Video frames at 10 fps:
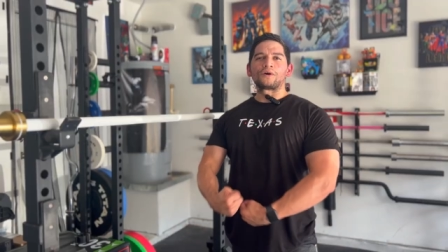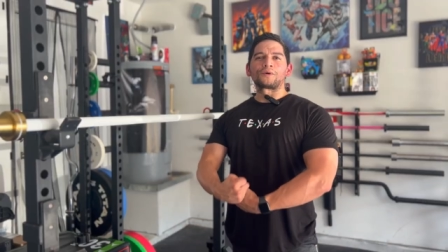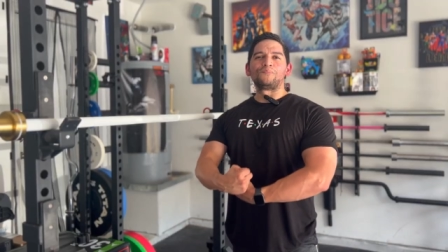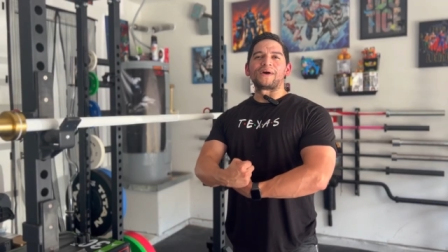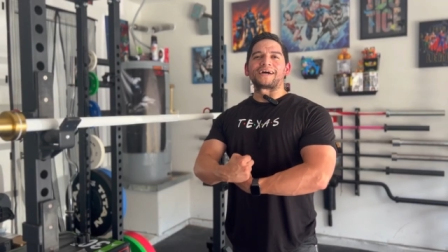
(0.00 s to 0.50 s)

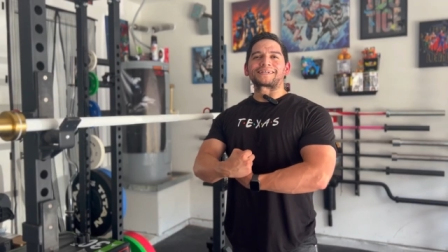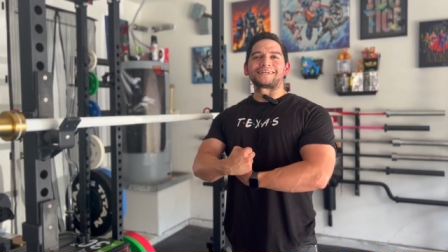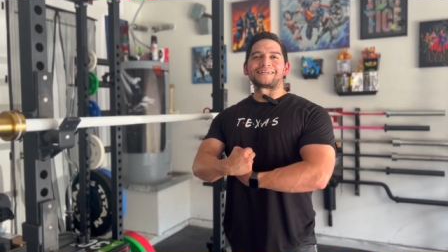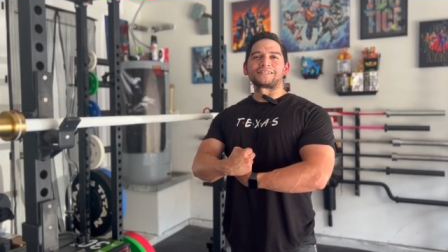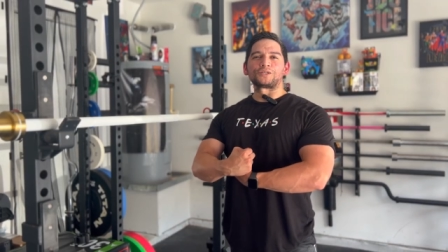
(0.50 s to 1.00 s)
Welcome back
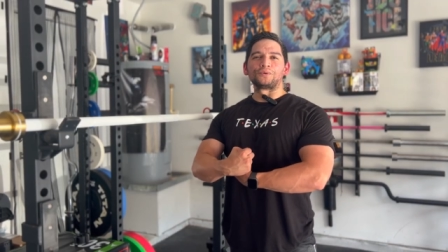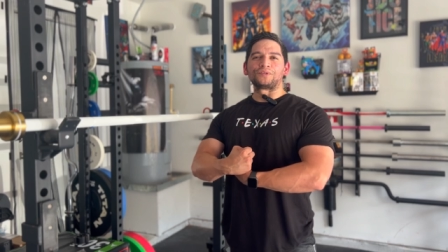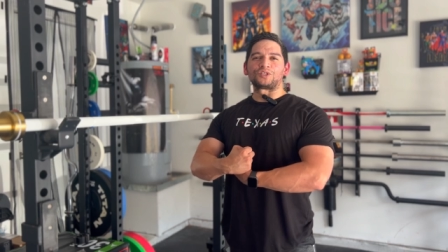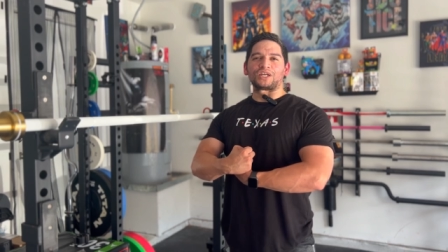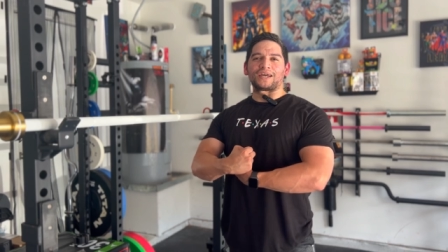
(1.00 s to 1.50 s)
to
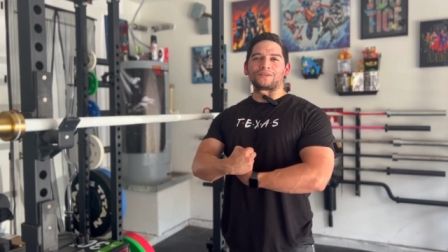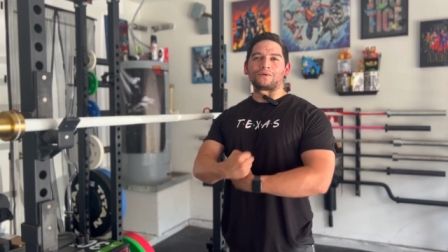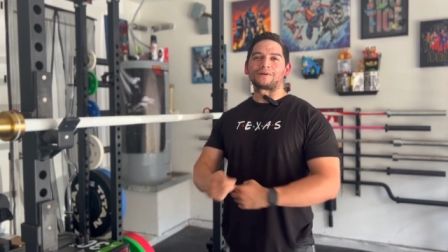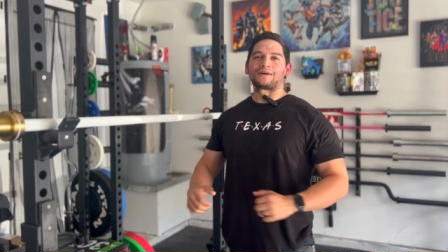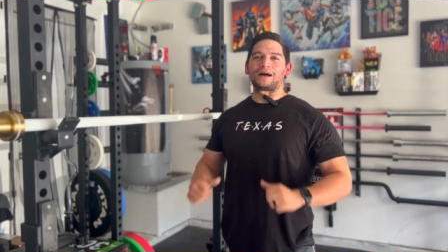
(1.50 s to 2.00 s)
the
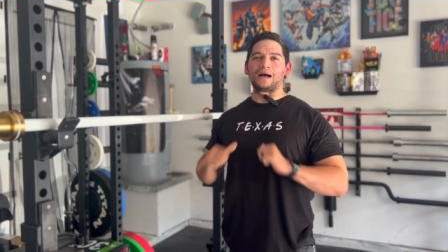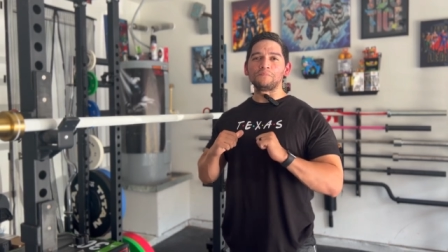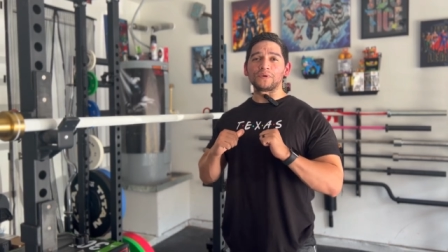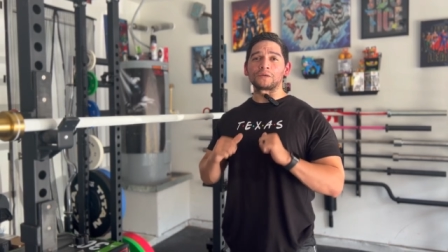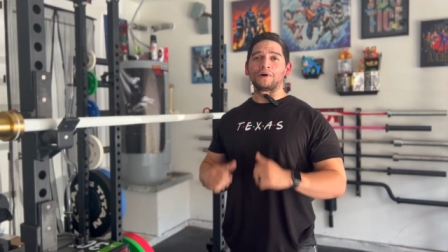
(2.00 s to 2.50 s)
channel.
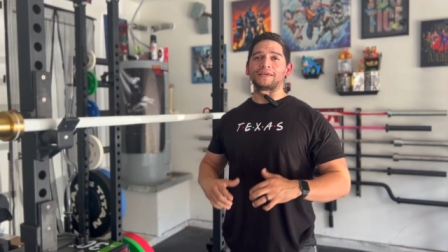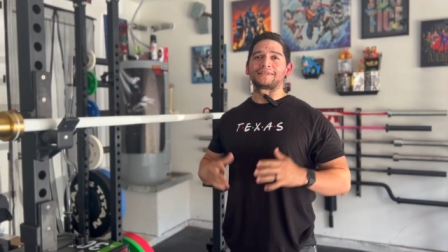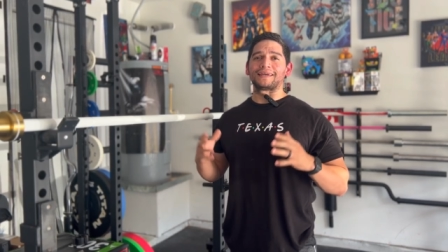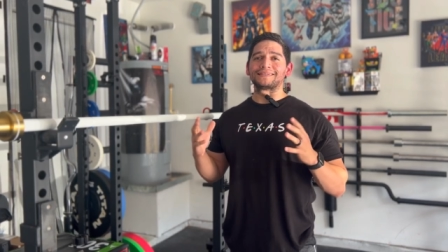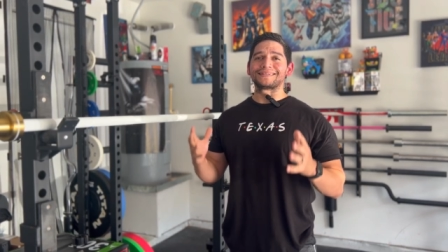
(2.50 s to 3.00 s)
I'm Big
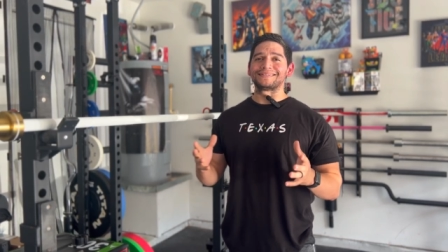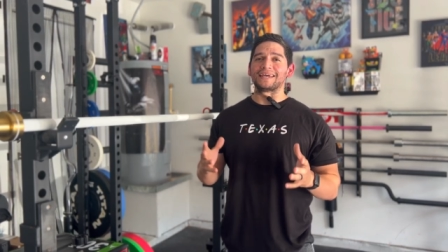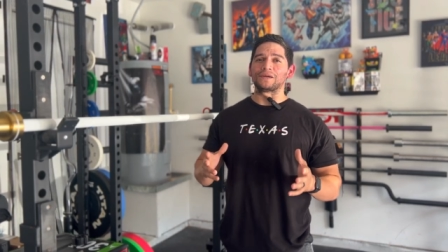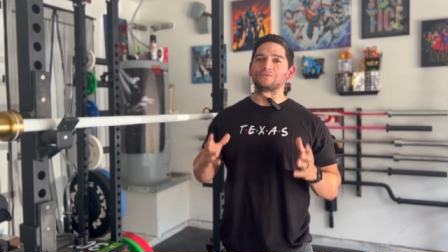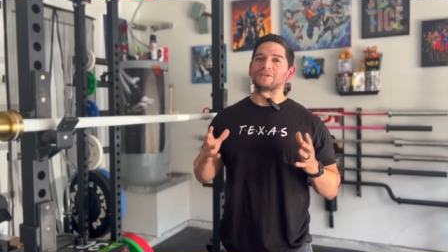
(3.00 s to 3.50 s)
Mike and
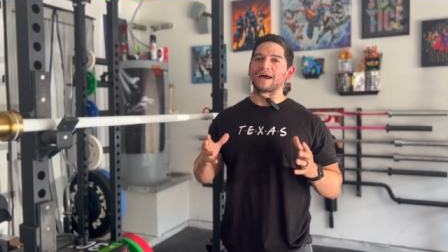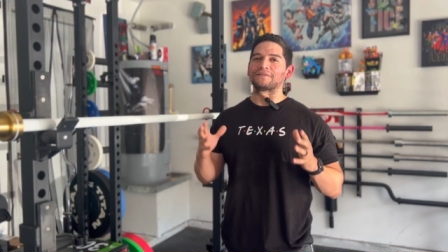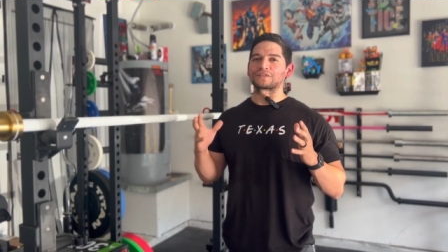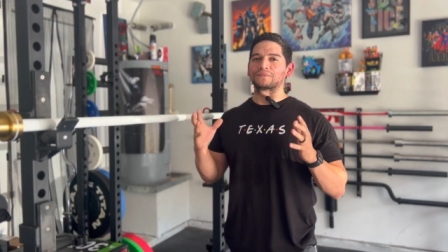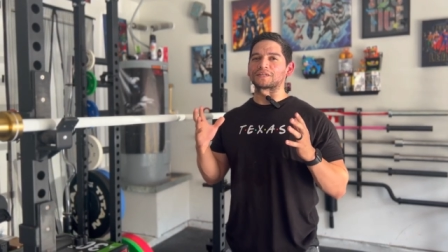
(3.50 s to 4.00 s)
today we
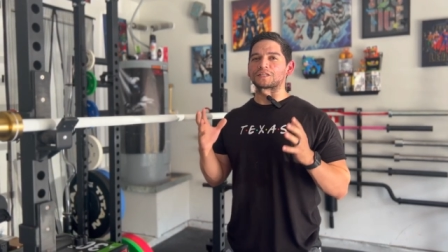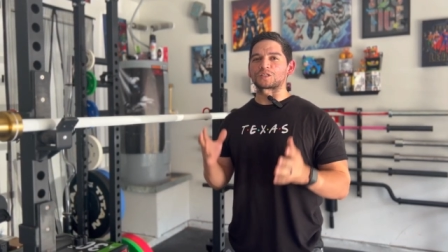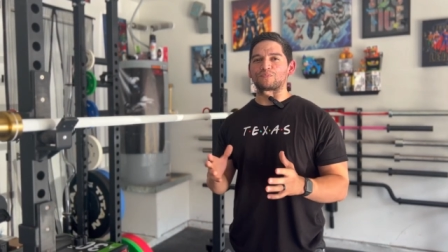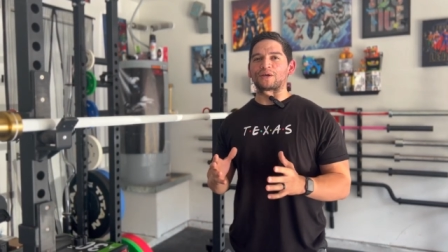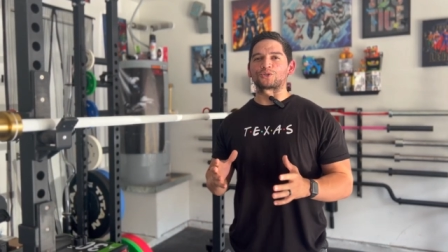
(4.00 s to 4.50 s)
have something
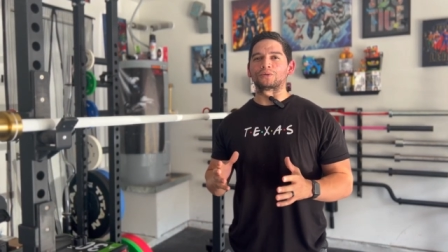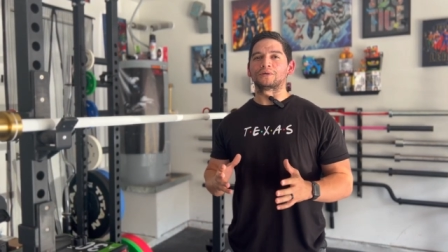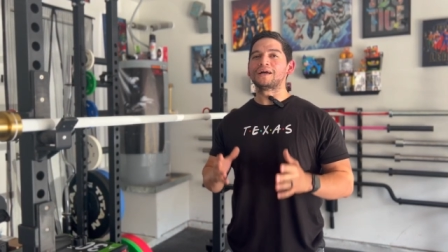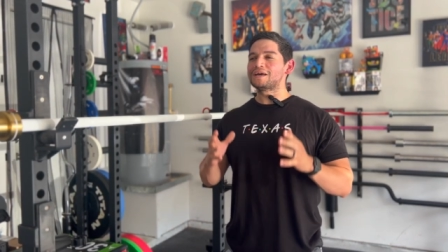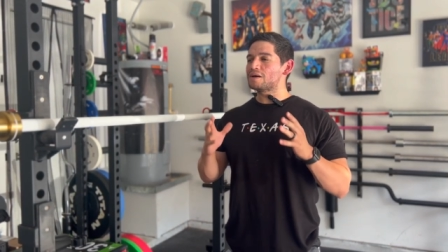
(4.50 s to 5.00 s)
special.